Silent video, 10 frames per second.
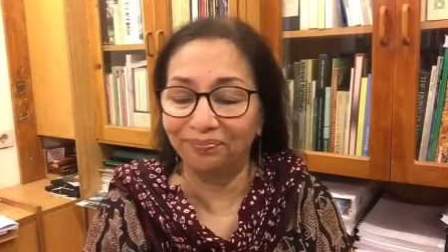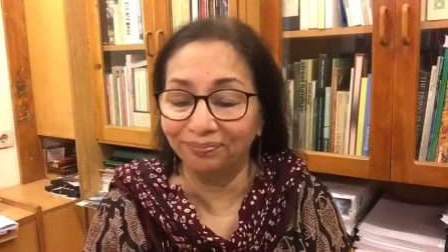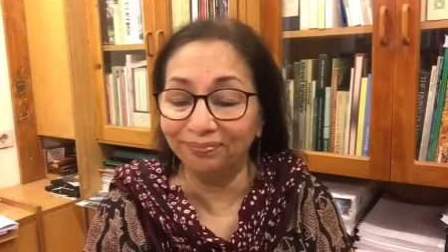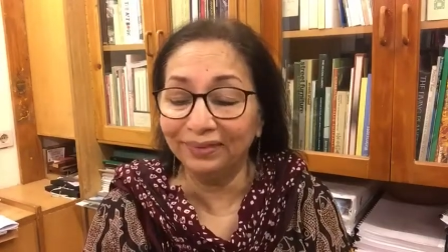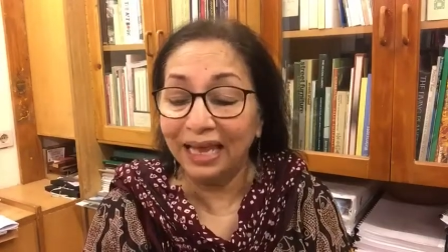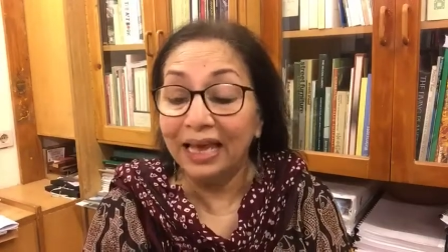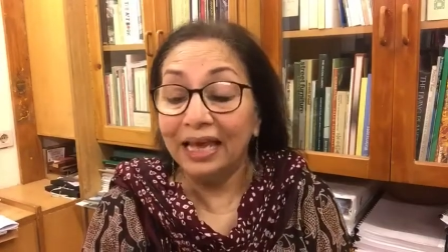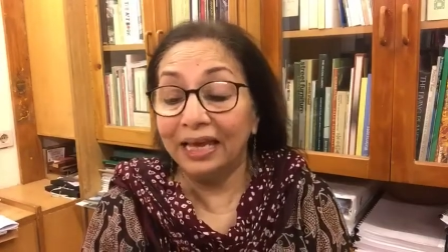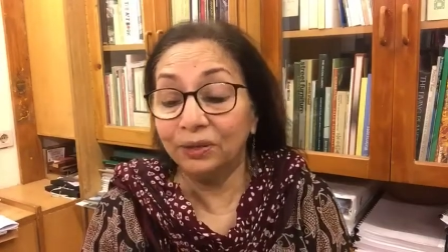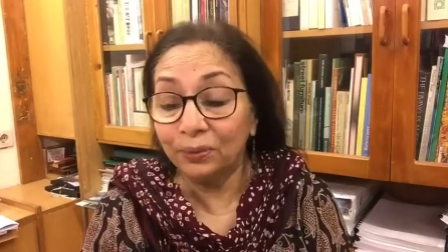Hmm?
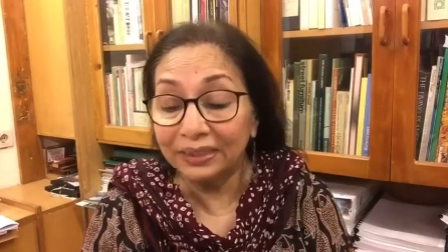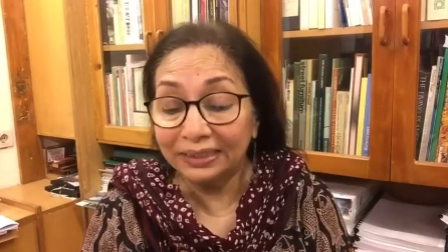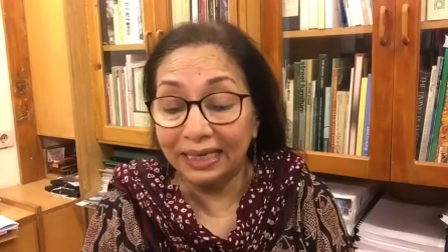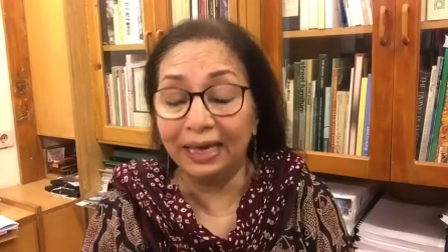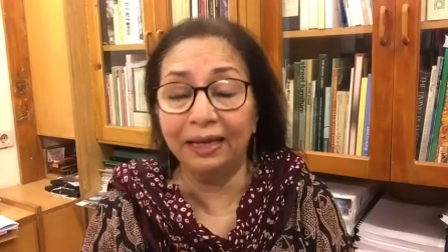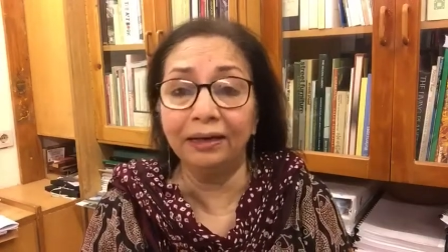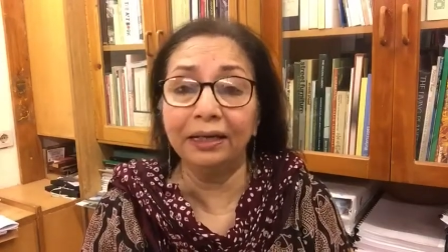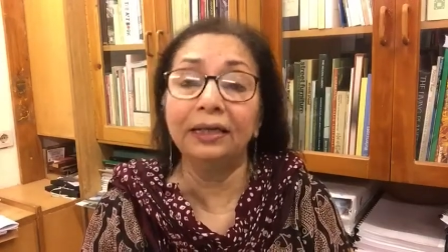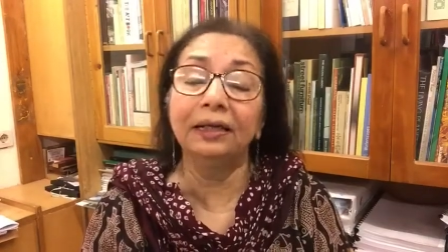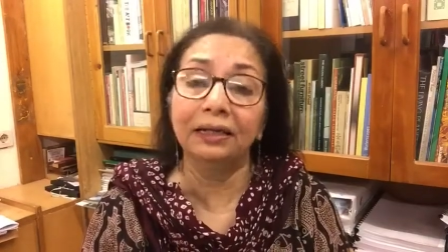It was there
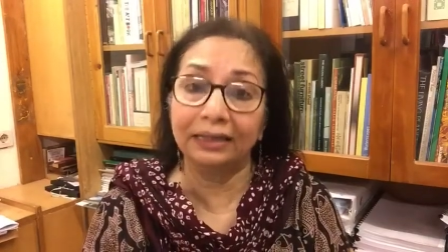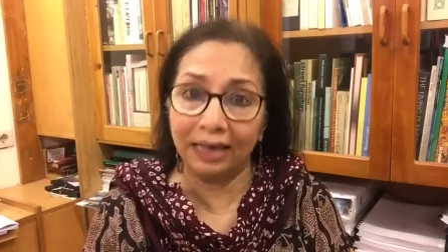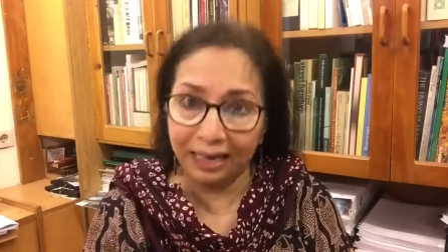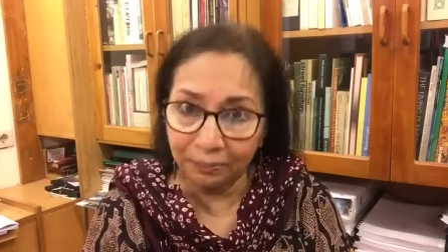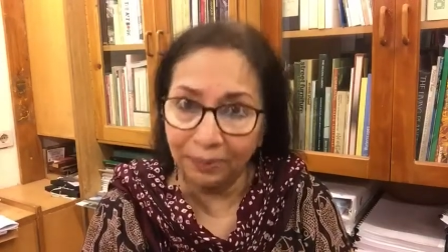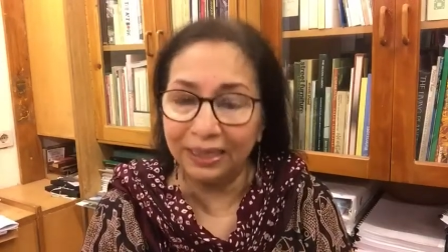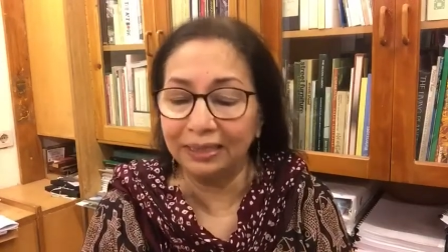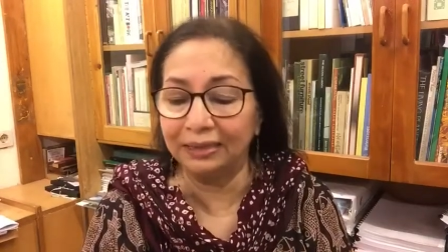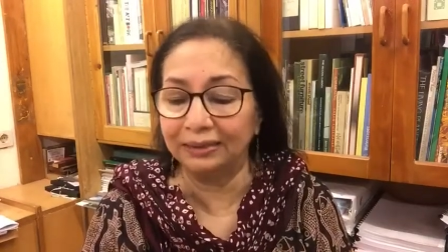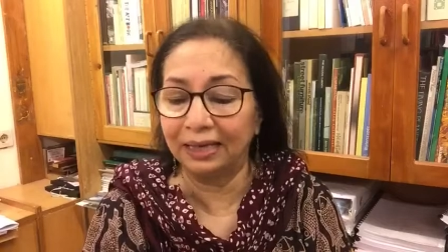in her
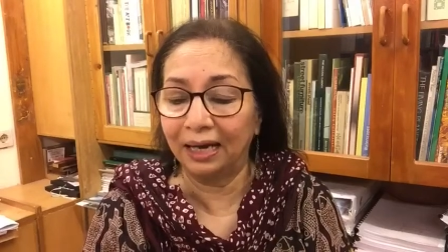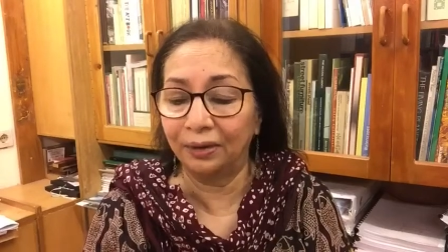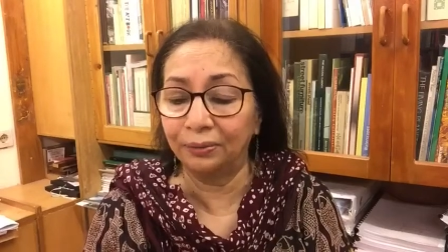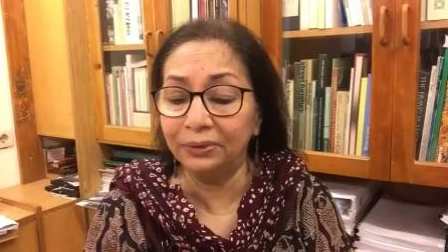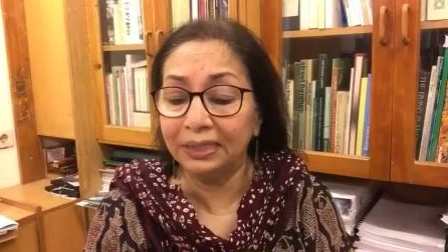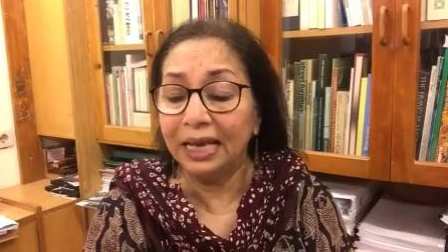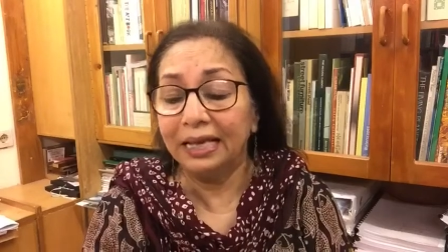grandparents' house